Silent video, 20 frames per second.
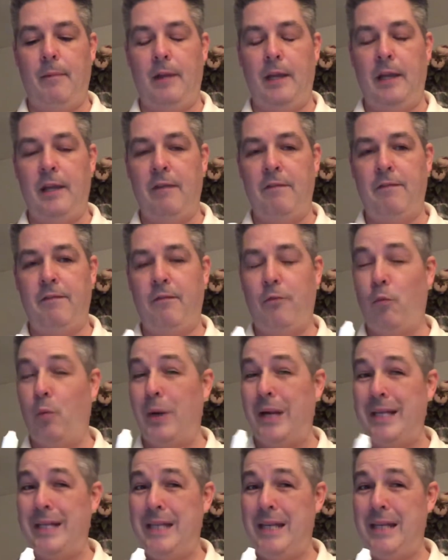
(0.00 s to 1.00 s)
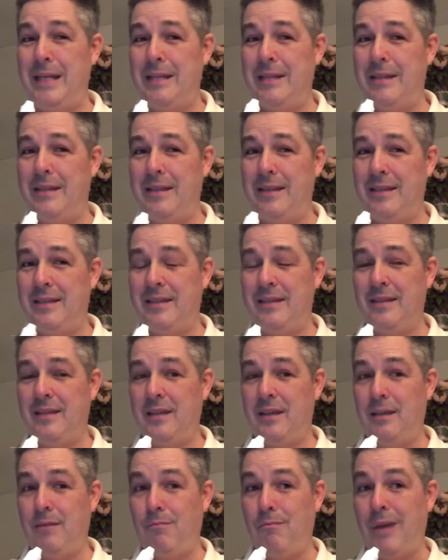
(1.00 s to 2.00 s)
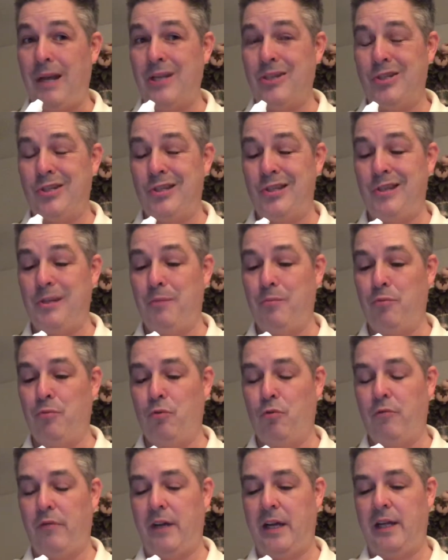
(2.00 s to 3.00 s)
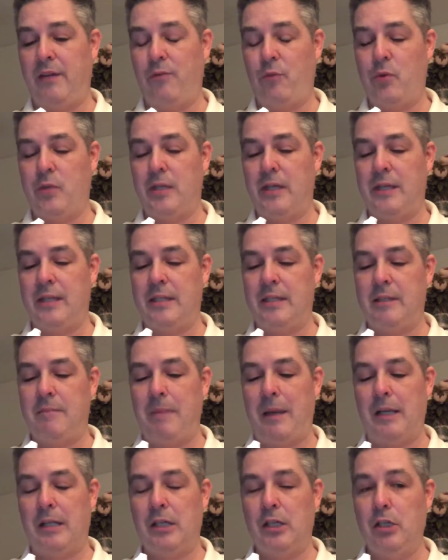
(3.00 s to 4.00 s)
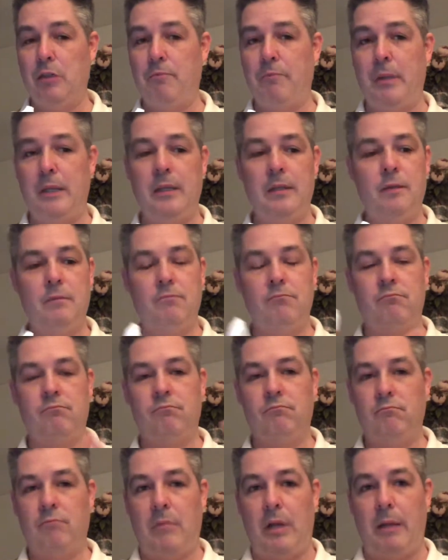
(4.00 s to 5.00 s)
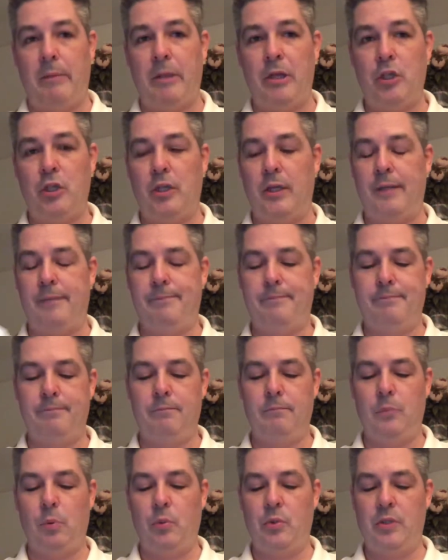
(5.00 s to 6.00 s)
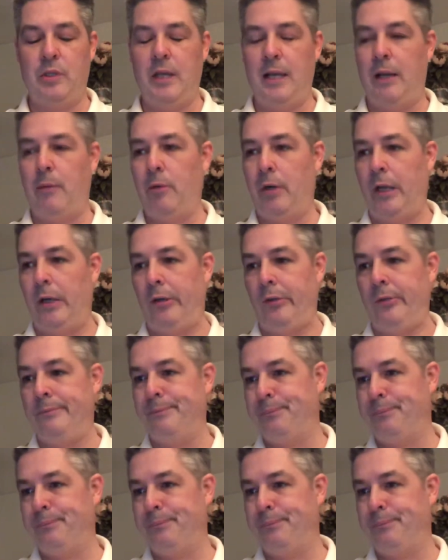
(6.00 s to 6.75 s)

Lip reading: if when I taste this it matches the profile of a whiskey I suspect it could be, I'll mention it, but we'll see how we get on.